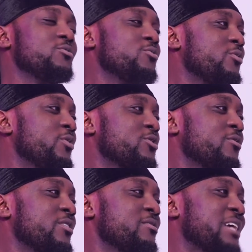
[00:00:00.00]
Which
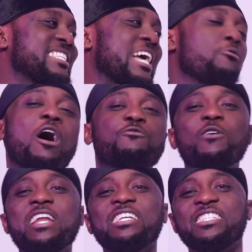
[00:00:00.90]
of the as I go Afro
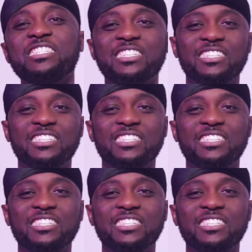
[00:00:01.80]
Nation.